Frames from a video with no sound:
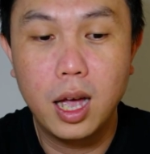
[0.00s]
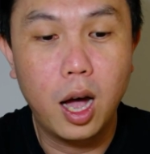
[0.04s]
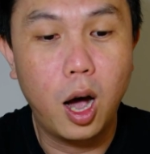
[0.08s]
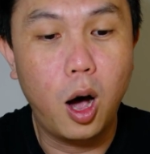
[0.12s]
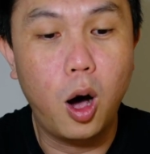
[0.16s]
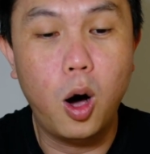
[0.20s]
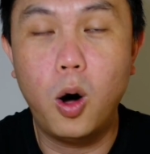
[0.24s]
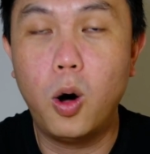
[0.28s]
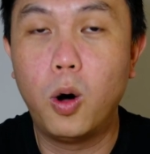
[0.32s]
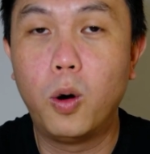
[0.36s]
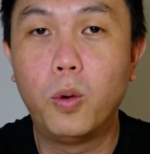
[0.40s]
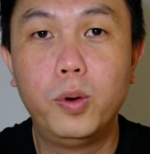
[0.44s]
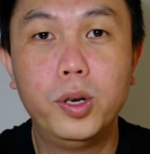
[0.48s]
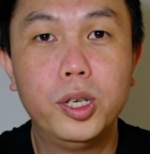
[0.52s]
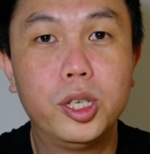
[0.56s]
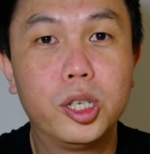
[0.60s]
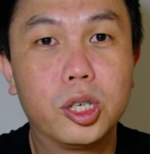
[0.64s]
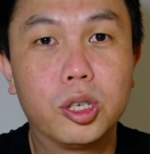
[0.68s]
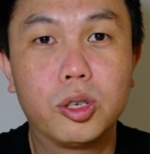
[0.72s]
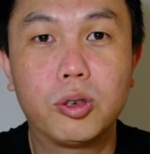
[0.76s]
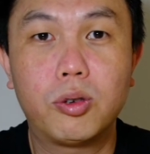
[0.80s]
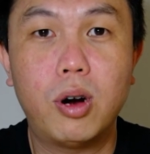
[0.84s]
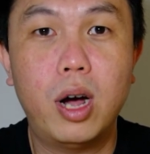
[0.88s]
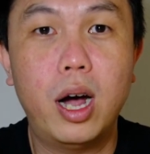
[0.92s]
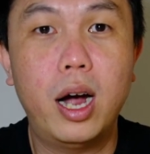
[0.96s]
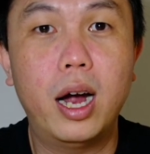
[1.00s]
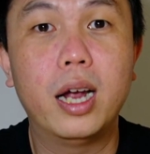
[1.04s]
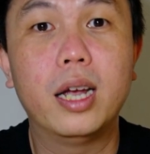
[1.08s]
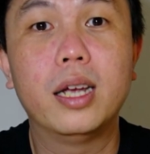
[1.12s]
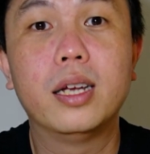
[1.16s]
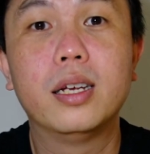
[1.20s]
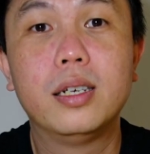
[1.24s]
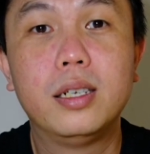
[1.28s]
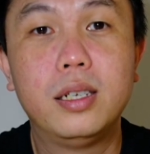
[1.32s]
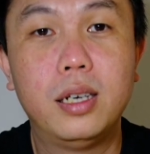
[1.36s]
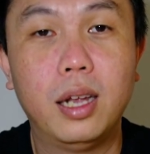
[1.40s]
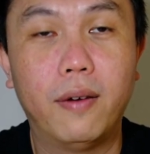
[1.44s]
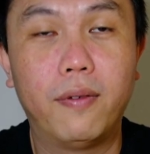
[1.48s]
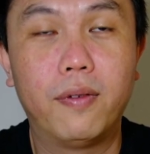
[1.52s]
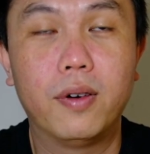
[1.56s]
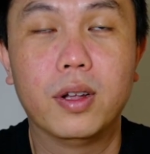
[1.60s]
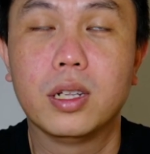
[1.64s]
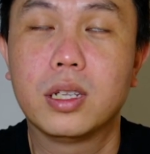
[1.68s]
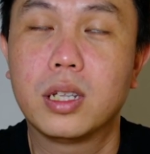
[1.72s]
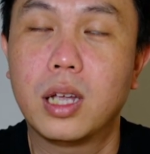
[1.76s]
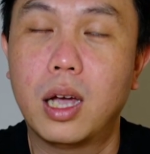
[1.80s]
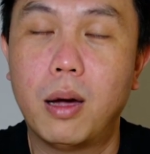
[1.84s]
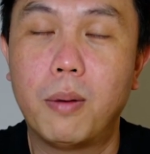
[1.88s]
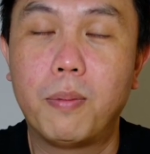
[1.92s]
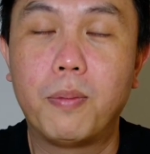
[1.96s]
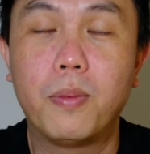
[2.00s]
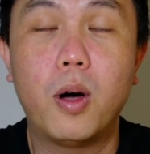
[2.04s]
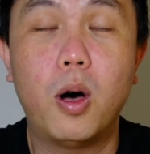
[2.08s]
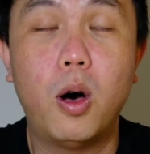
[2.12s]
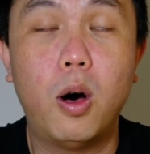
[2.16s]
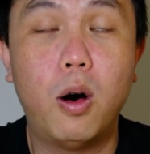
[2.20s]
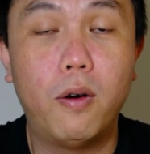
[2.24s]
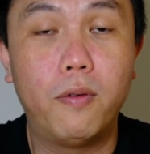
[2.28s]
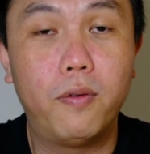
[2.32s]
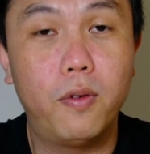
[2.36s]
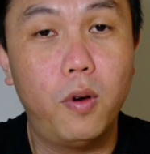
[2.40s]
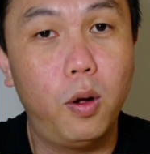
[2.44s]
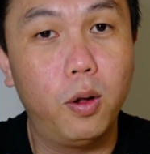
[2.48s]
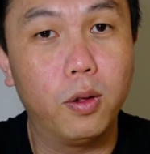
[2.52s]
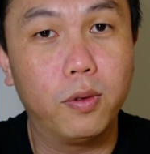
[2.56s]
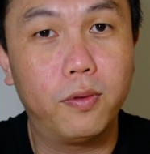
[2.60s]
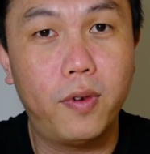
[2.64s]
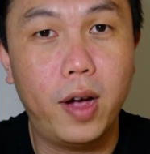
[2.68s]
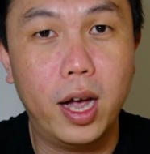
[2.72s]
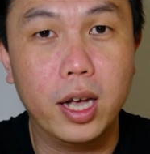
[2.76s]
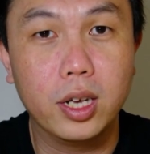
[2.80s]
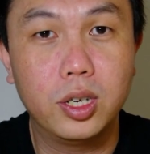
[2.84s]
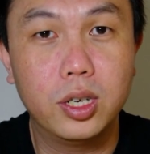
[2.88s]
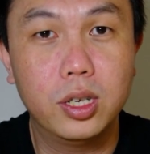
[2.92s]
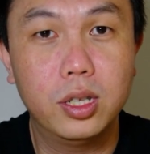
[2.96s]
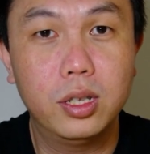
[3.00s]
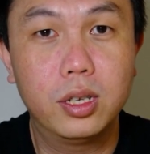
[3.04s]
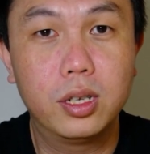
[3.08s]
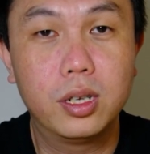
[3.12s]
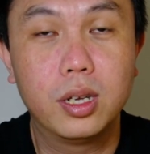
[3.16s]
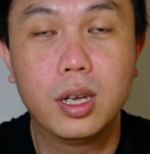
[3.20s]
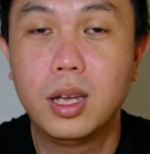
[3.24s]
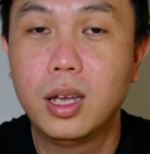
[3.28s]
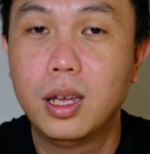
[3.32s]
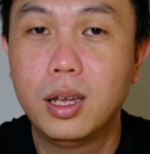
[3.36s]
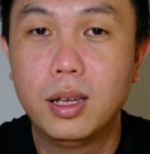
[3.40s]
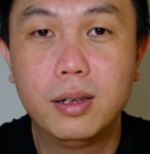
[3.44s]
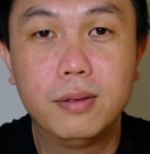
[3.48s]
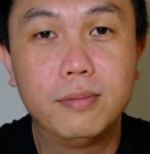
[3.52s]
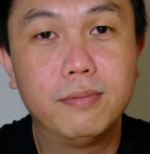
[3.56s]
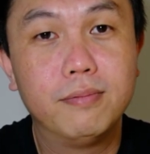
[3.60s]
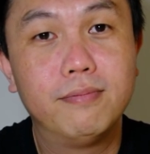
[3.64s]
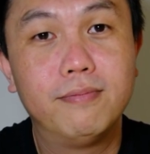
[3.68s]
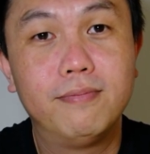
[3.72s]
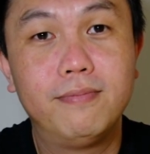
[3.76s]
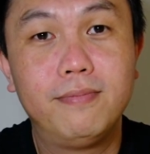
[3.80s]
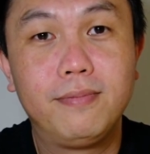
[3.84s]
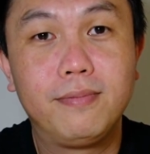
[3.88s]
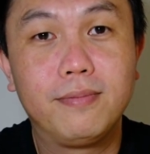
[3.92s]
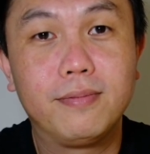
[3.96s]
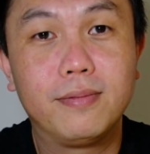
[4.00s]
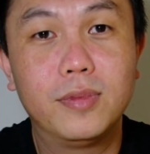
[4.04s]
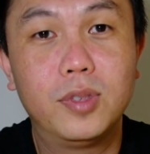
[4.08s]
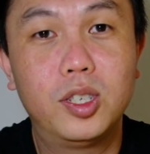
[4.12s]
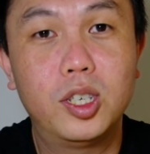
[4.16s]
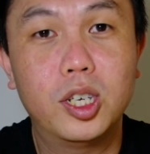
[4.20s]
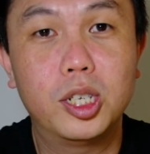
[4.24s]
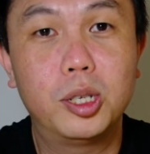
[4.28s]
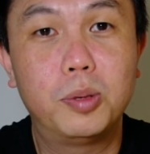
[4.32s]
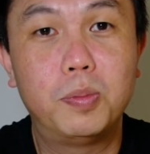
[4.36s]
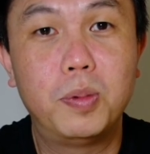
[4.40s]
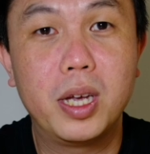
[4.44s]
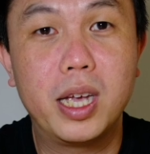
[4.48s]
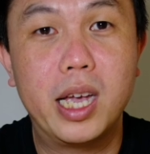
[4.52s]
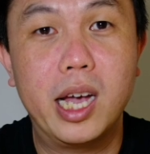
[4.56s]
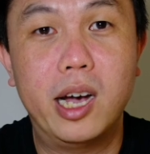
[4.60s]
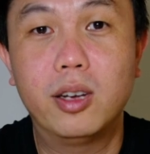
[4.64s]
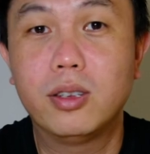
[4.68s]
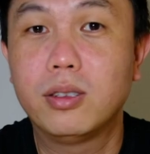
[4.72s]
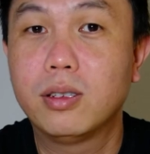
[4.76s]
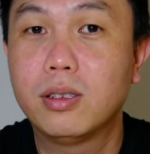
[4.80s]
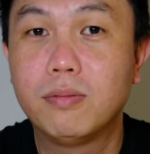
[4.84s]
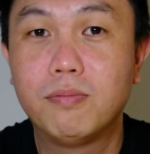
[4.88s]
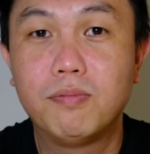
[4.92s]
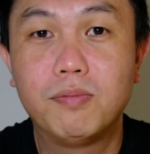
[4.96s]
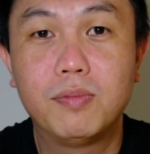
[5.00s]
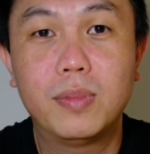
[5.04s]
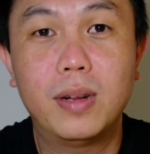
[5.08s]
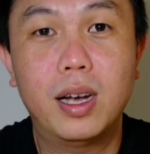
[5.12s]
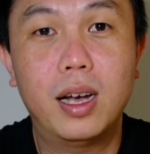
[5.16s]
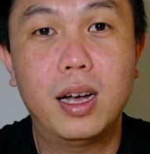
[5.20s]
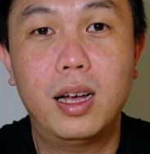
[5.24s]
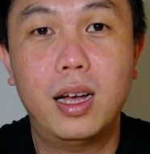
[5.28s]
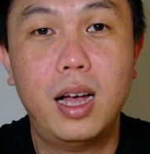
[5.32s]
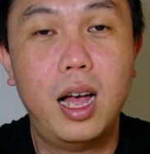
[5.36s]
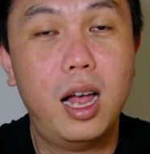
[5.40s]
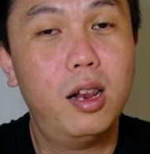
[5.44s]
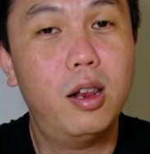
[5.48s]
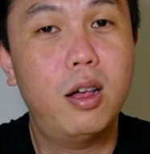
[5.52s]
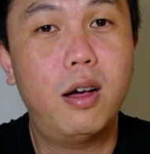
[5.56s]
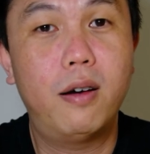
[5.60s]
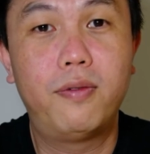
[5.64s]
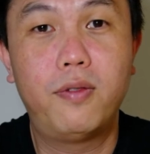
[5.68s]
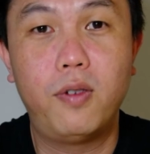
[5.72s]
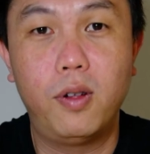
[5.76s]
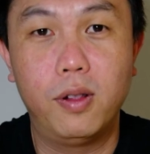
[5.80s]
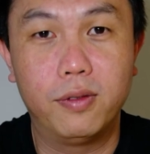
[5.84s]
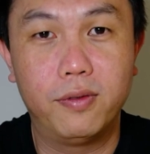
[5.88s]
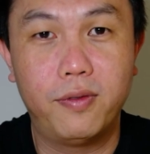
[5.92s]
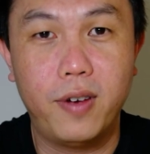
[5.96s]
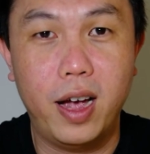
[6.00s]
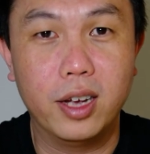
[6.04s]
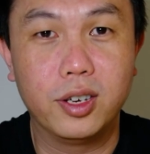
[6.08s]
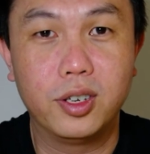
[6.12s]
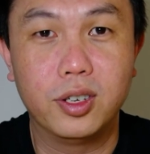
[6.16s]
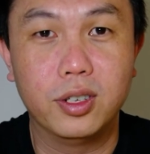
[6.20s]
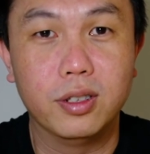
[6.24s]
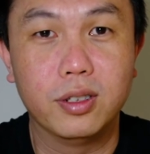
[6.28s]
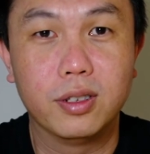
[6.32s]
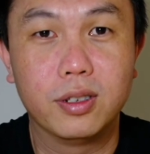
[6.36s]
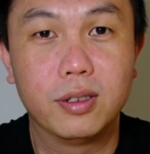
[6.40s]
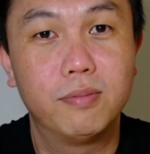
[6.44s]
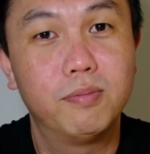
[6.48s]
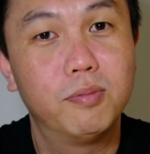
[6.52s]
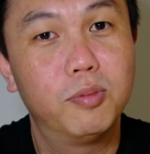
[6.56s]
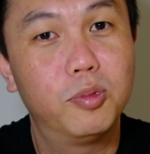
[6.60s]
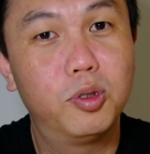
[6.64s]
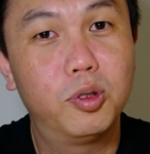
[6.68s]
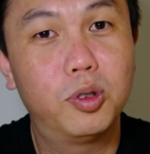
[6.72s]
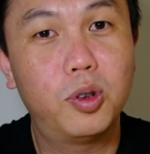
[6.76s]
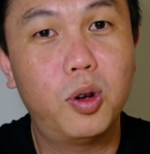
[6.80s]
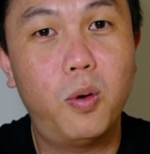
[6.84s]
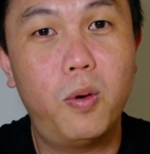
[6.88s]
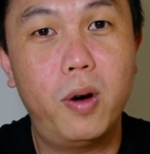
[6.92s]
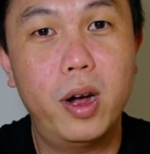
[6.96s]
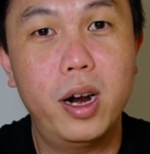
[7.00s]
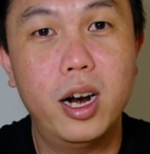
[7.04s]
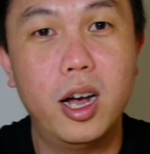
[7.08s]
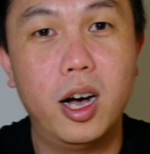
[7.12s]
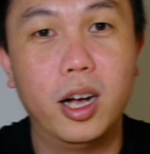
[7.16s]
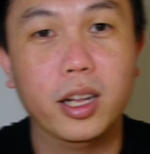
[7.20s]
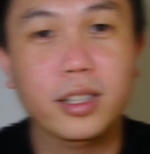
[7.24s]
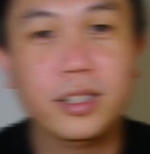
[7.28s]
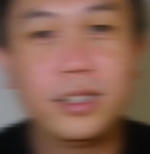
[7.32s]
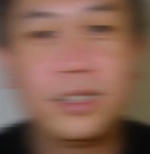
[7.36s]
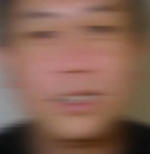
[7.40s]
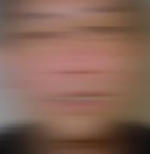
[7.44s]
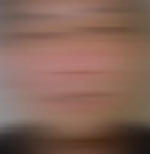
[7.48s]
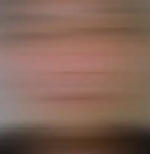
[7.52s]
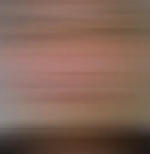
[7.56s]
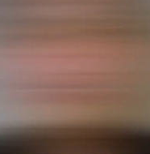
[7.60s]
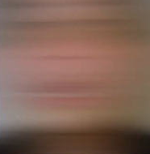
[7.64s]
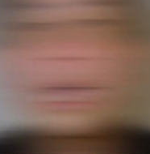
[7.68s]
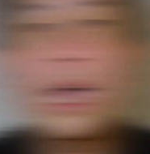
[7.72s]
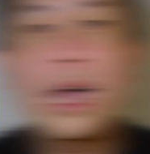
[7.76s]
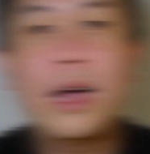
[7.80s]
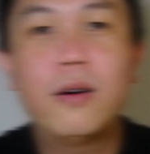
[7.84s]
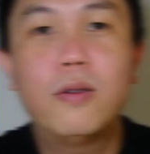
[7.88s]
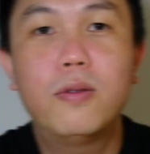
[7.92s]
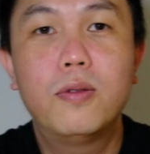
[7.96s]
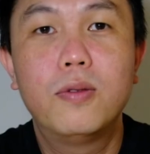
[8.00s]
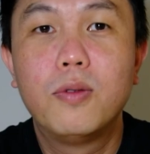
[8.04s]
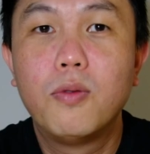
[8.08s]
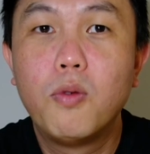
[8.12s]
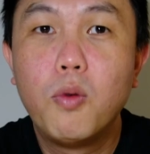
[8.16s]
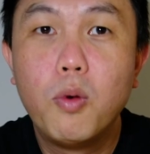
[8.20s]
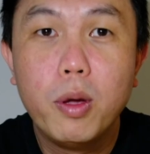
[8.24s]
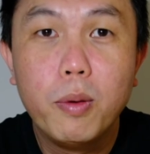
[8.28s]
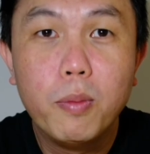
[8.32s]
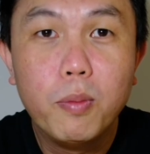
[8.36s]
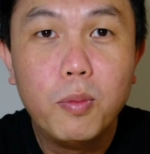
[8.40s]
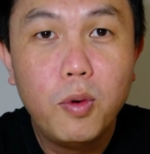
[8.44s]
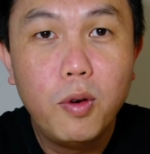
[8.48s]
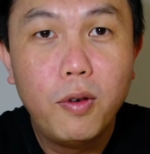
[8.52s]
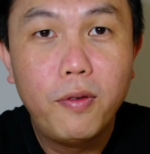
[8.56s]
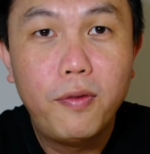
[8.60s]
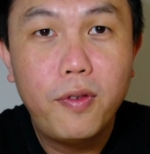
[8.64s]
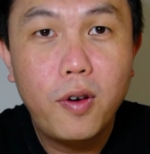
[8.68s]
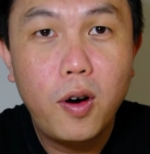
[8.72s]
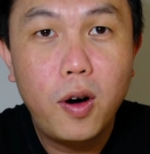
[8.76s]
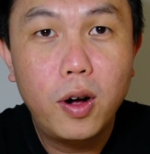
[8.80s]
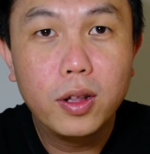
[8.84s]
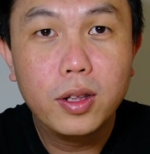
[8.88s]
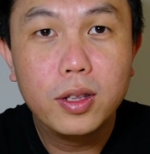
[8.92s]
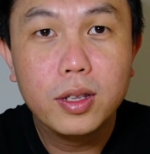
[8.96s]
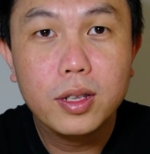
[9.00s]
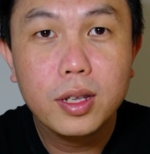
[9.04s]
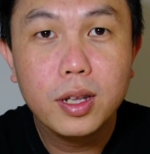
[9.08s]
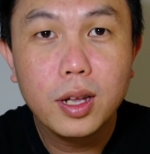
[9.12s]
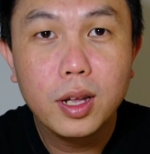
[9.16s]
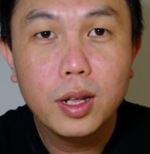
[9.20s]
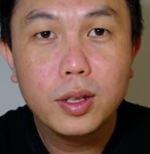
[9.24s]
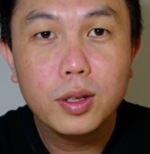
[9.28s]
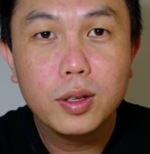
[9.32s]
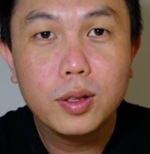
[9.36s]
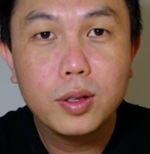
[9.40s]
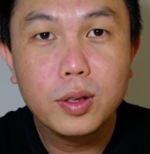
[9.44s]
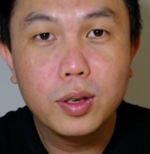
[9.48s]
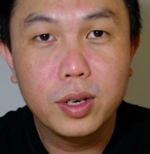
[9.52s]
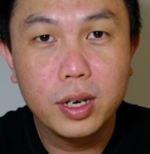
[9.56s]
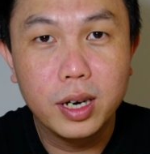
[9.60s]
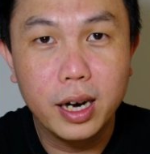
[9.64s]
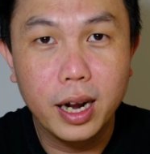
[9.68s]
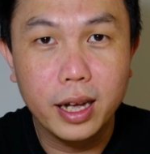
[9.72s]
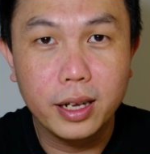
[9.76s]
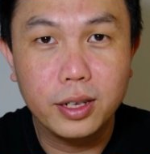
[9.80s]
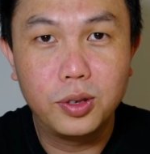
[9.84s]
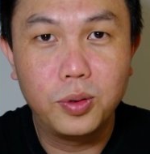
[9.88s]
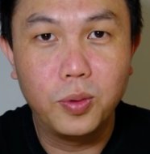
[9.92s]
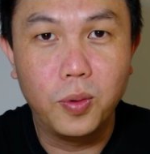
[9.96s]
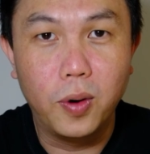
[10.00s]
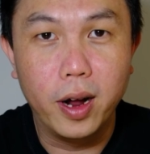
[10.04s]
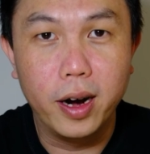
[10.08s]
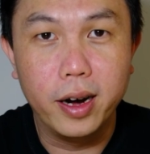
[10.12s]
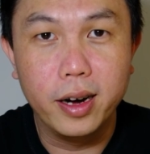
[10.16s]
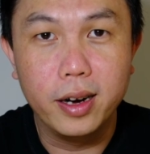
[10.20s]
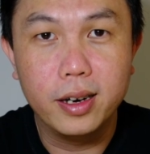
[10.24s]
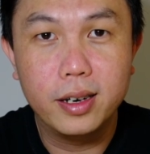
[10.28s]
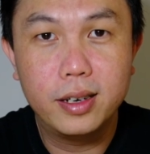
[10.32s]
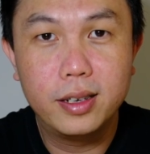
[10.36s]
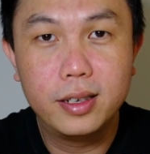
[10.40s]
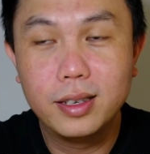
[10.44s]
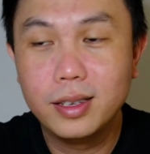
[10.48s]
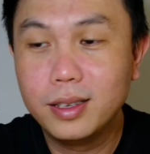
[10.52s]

I always try different type of old fashions just because I love old fashions. So why not? Now we move on to the next one,